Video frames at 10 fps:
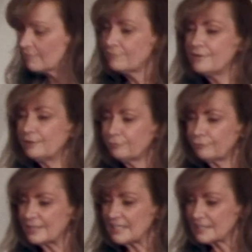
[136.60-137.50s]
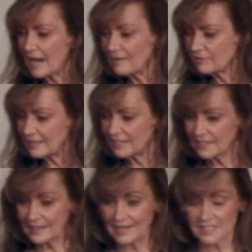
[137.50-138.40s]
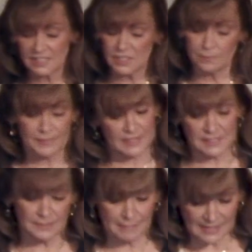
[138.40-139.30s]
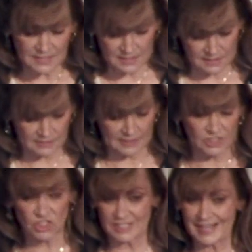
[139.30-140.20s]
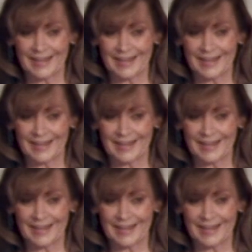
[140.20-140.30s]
Feel free to dive right into that soup that smells delicious.